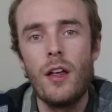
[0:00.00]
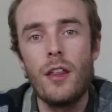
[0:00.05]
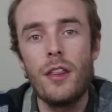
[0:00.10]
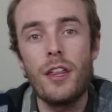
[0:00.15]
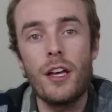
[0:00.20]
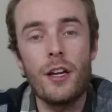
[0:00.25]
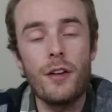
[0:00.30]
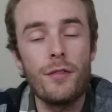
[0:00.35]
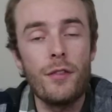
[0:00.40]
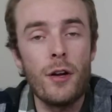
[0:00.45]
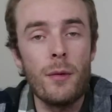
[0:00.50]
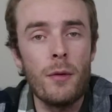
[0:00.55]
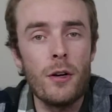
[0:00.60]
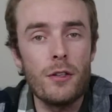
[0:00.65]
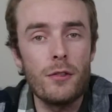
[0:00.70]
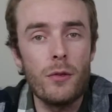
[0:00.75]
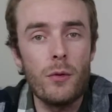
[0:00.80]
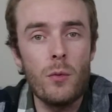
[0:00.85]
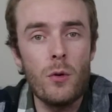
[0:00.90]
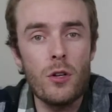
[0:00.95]
Thank you very
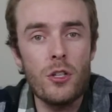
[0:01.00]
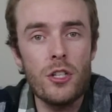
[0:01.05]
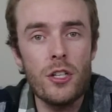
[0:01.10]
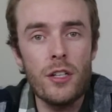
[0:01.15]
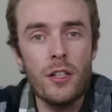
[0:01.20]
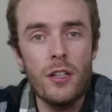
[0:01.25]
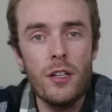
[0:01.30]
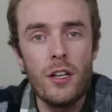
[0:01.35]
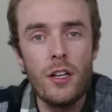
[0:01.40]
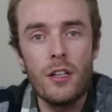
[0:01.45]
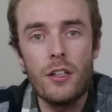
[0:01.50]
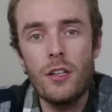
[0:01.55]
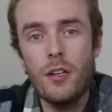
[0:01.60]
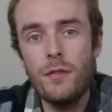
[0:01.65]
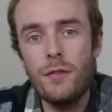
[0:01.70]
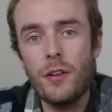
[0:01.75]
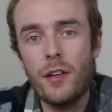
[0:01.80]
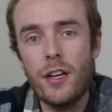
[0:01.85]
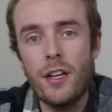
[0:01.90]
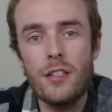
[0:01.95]
much for watching.
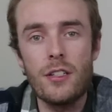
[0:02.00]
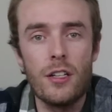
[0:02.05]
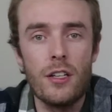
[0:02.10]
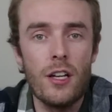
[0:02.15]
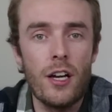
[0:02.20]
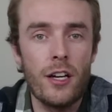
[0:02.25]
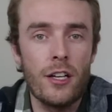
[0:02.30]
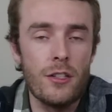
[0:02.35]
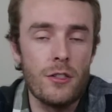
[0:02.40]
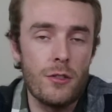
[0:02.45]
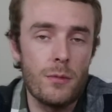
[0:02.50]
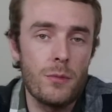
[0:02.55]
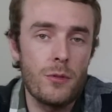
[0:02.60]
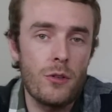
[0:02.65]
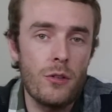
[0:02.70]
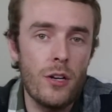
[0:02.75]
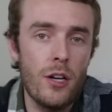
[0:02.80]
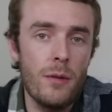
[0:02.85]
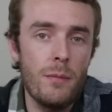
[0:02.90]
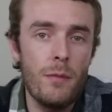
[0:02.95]
Don't forget to like and
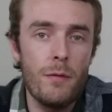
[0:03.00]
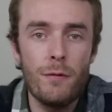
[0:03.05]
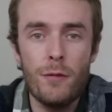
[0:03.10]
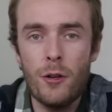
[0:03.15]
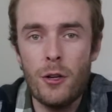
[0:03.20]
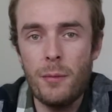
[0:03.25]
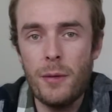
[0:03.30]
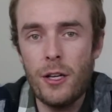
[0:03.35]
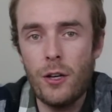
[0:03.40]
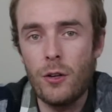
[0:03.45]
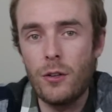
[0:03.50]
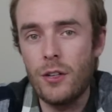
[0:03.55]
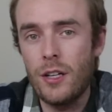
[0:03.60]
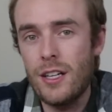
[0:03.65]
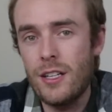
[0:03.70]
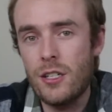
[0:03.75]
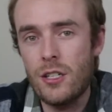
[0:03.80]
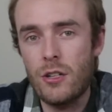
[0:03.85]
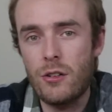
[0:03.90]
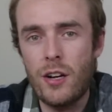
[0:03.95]
subscribe. Follow me on
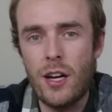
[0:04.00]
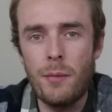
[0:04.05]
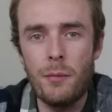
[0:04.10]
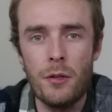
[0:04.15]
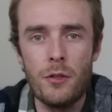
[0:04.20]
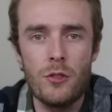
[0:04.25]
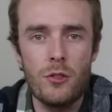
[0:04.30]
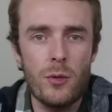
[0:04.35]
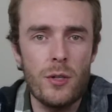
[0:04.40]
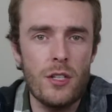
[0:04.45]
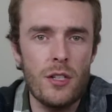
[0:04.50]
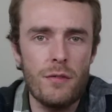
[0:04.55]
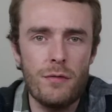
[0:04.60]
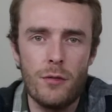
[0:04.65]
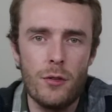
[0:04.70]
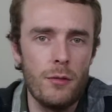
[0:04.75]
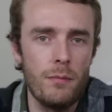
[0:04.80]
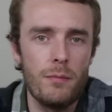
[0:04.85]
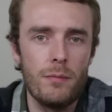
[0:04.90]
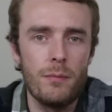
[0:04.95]
Instagram and Twitter
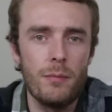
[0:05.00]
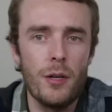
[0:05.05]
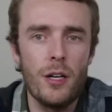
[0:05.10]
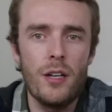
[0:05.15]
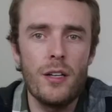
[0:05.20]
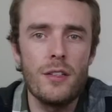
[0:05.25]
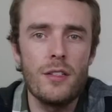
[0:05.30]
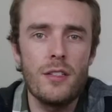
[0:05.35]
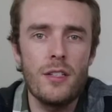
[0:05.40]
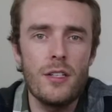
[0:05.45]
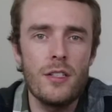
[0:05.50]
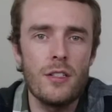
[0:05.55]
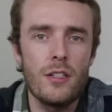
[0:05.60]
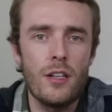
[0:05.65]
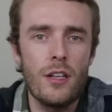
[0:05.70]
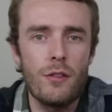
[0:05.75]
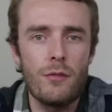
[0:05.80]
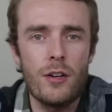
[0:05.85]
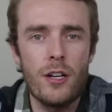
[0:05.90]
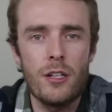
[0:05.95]
for behind the scenes
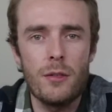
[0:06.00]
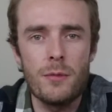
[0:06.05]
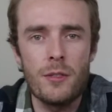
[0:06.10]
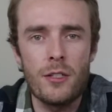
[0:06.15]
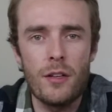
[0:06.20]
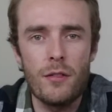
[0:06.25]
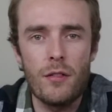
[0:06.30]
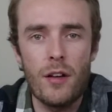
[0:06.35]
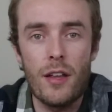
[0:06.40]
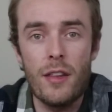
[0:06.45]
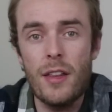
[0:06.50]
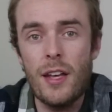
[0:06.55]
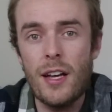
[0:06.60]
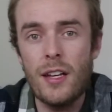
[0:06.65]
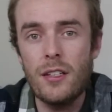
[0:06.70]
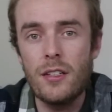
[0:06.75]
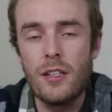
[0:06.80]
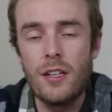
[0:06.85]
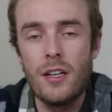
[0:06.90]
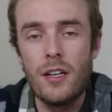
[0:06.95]
and other random stuff like
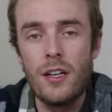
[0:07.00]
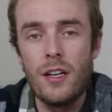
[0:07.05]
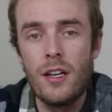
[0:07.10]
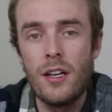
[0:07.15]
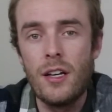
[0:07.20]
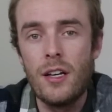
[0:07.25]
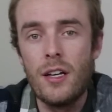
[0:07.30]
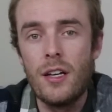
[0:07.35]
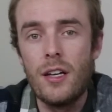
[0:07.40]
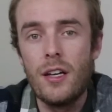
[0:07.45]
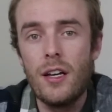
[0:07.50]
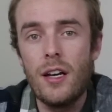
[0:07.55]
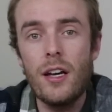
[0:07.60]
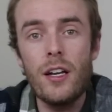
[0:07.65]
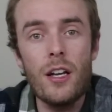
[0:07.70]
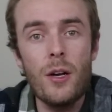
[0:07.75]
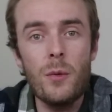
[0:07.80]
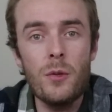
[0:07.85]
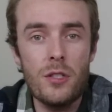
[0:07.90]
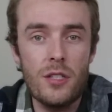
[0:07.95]
that.
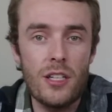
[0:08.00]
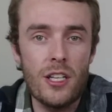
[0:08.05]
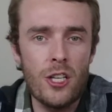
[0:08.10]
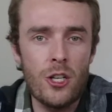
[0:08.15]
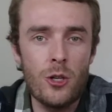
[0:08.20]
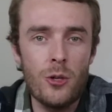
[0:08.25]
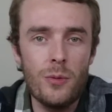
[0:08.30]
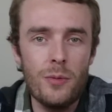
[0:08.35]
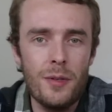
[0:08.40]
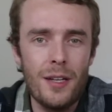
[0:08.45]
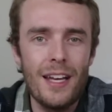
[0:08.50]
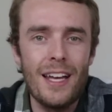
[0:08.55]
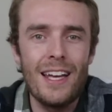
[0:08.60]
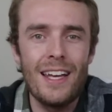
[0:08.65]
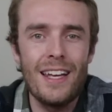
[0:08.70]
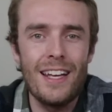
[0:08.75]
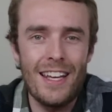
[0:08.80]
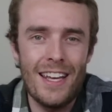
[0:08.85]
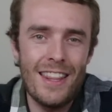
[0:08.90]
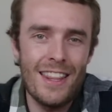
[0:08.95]
And I will see you
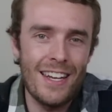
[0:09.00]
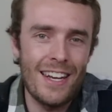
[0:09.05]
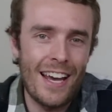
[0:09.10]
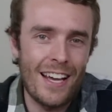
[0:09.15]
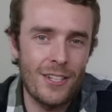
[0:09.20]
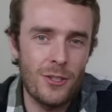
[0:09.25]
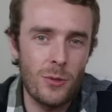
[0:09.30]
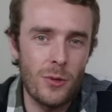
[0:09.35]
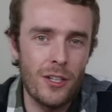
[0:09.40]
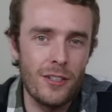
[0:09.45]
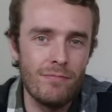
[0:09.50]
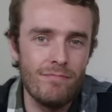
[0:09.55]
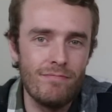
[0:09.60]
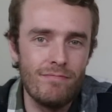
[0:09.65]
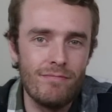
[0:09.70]
in the next one.